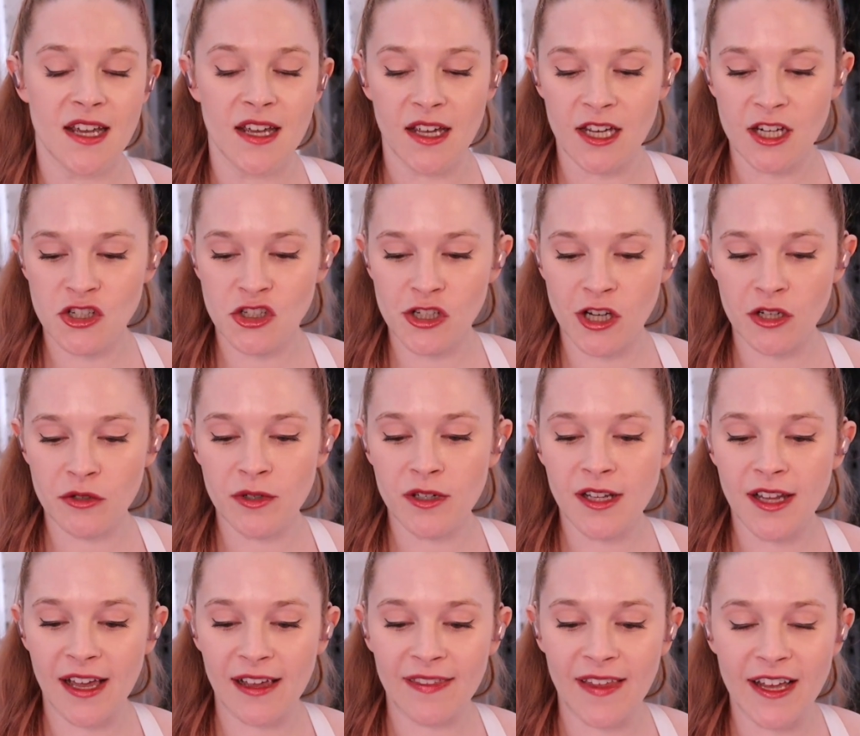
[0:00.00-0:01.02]
In general,
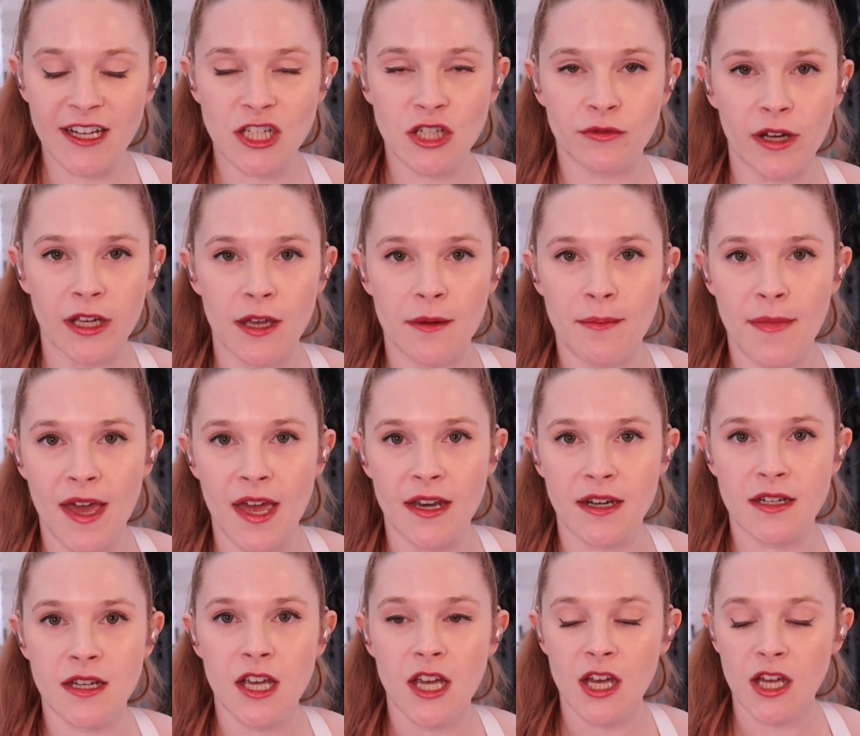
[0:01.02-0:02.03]
I like to
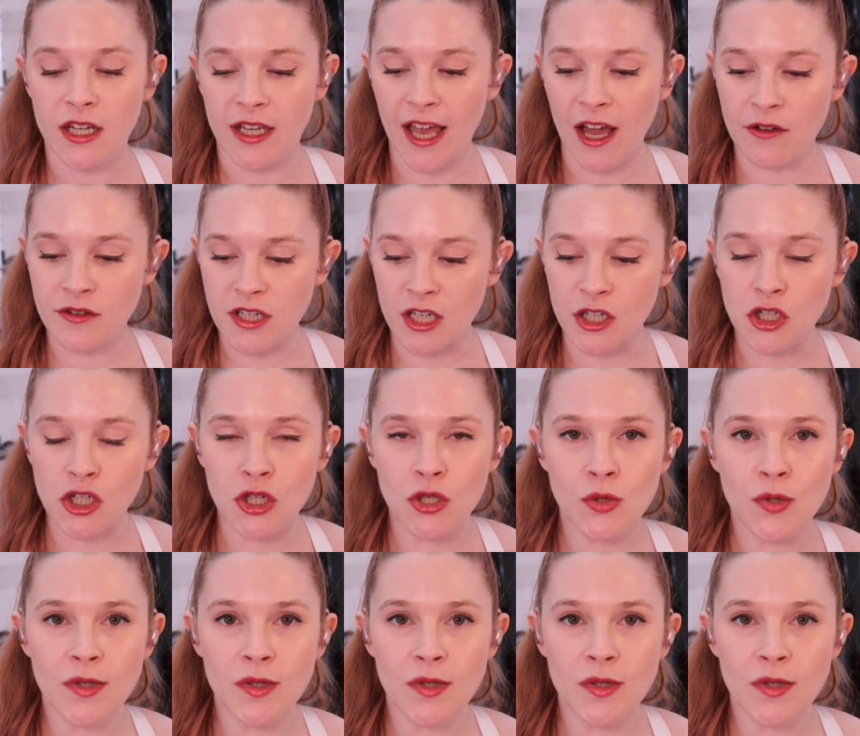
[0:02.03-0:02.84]
recommend counting 2